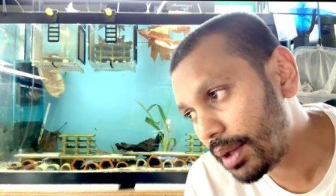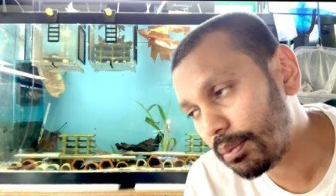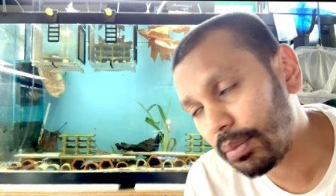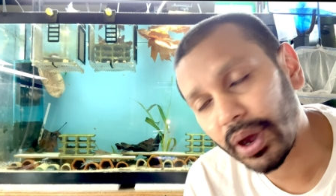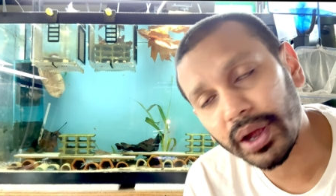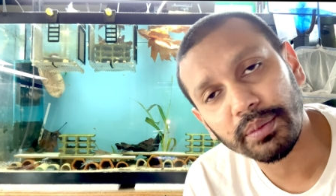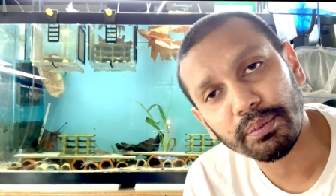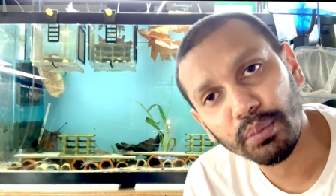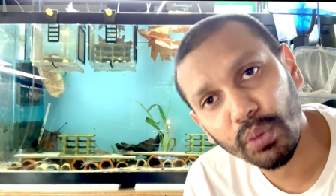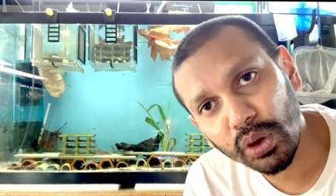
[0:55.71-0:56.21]

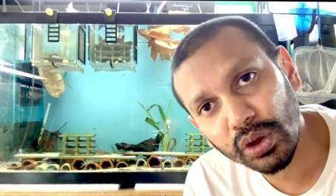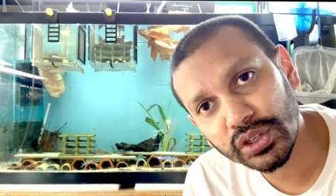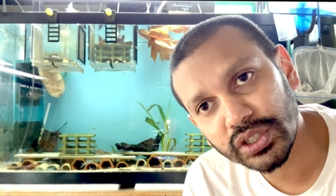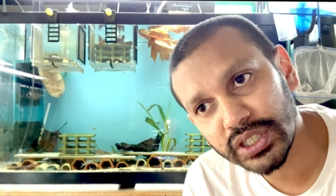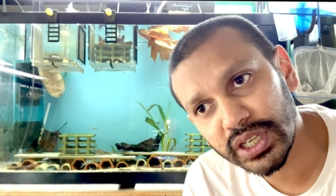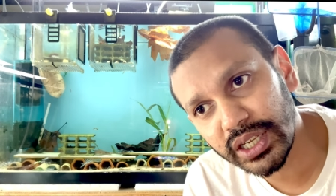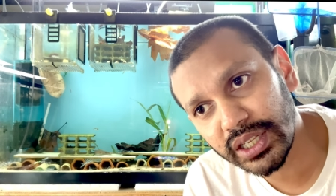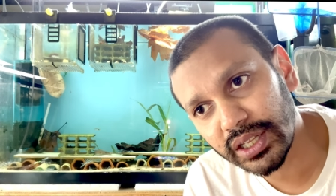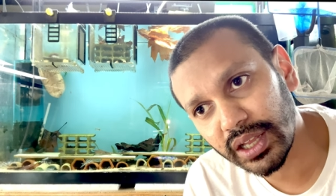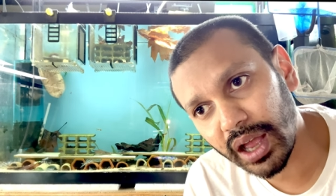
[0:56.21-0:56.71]
but
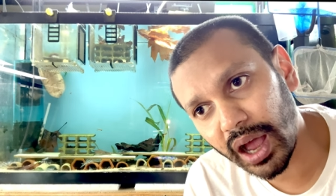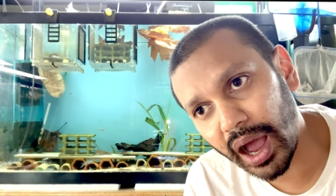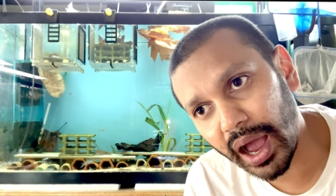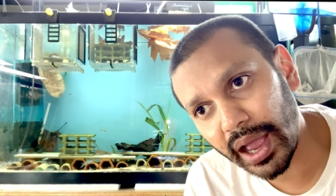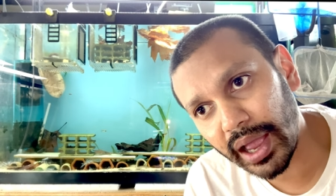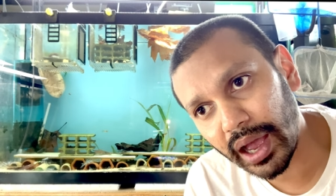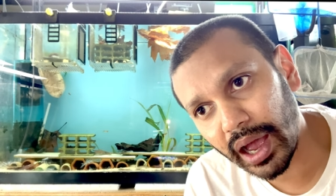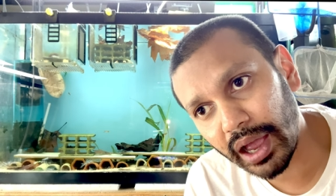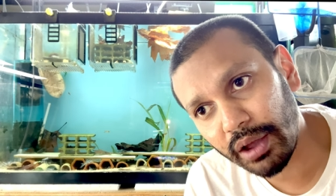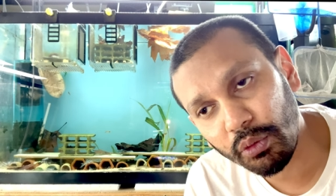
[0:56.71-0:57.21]
mostly
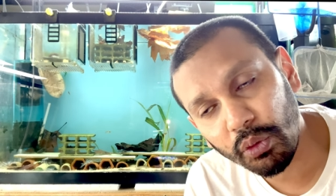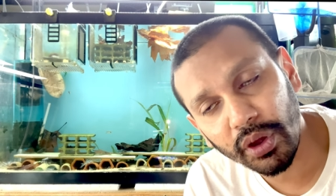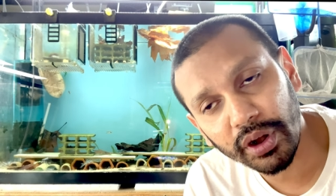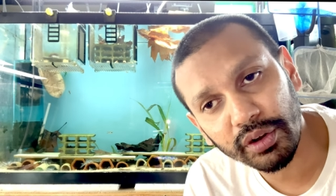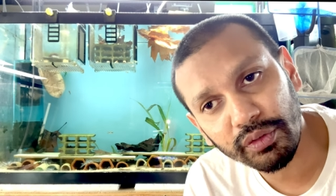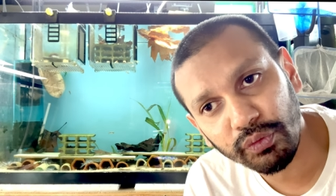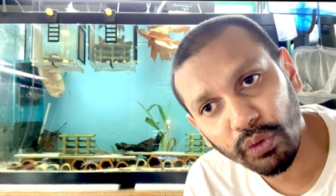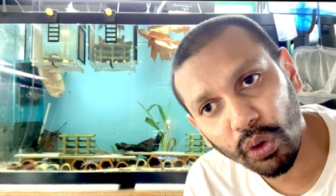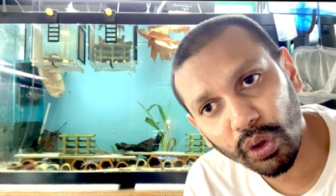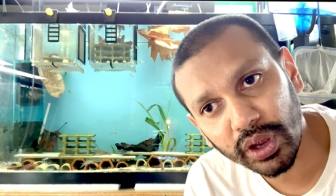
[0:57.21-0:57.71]
I, I want
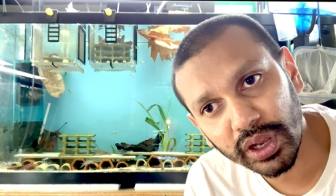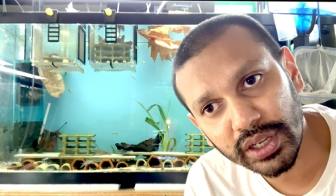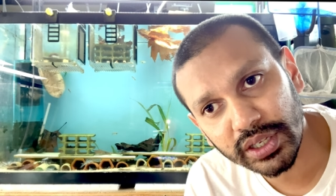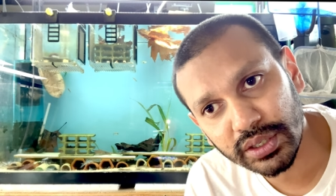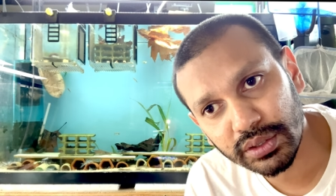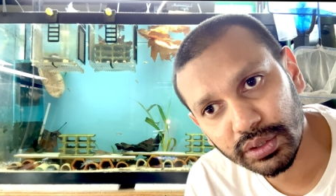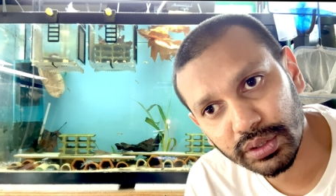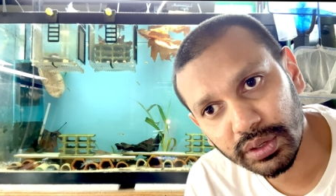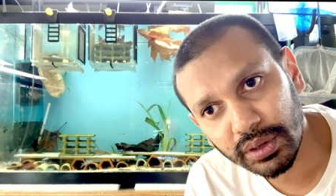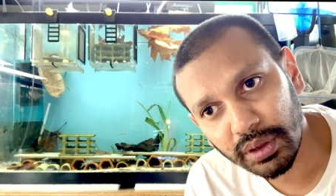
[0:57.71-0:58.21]
to
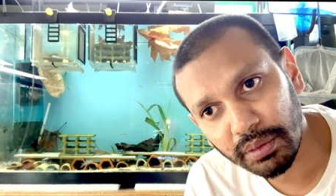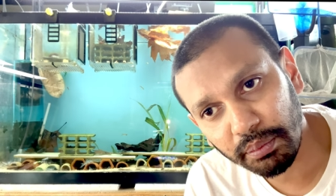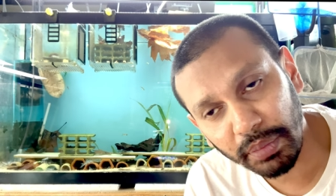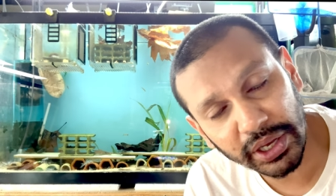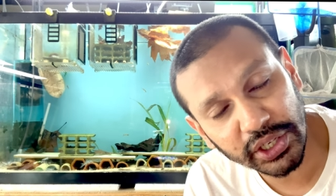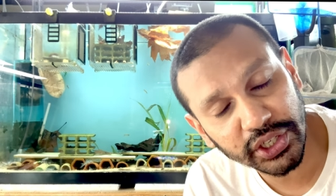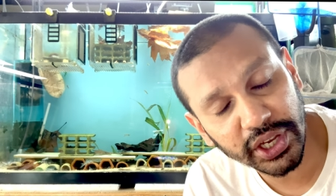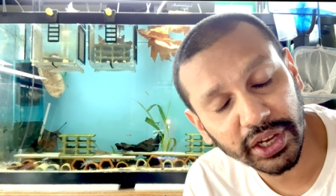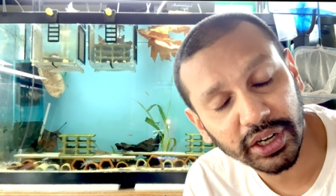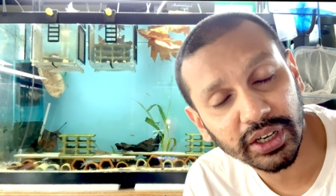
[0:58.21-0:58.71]
focus my
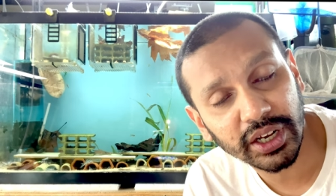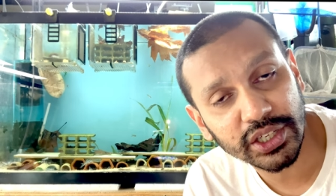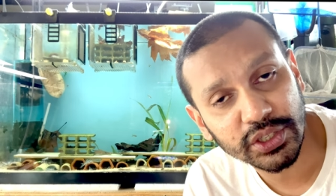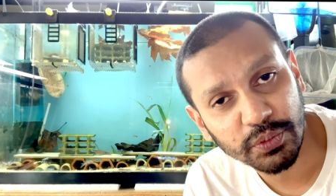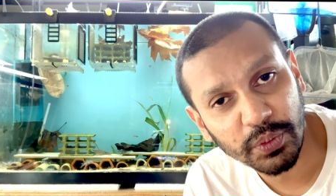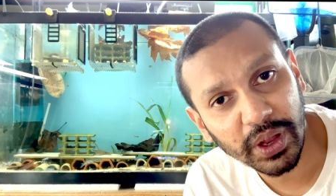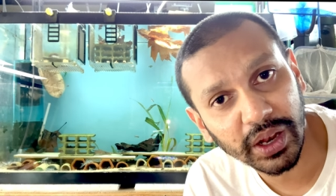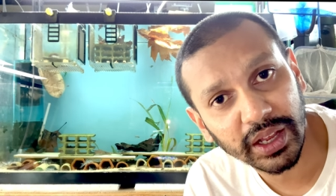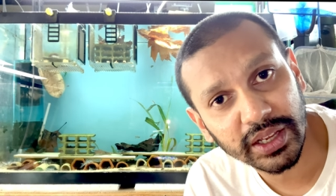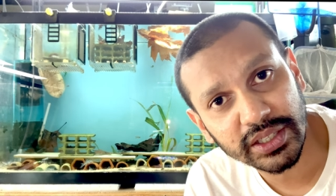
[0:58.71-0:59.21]
channel as
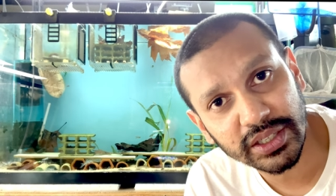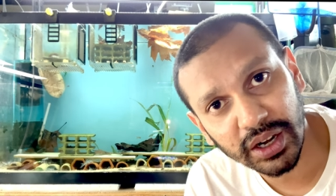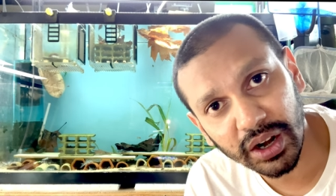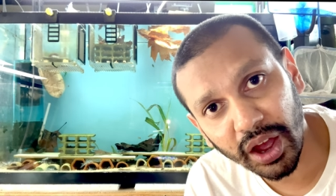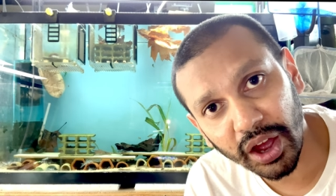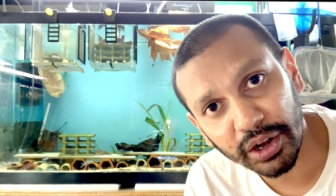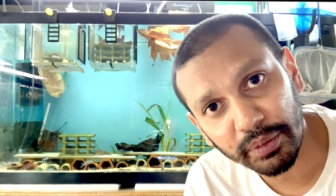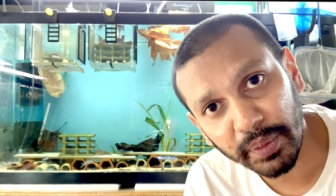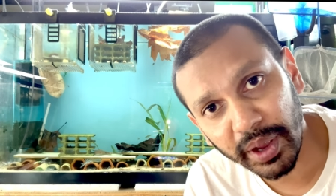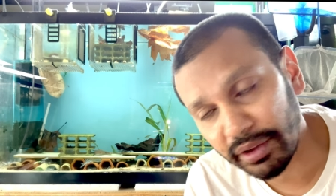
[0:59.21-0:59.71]
well as a
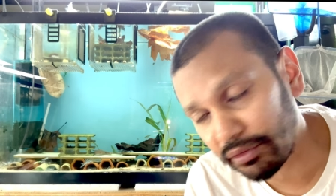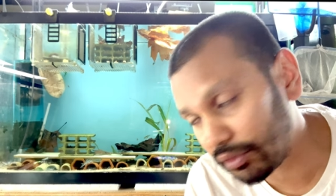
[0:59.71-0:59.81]
lot of my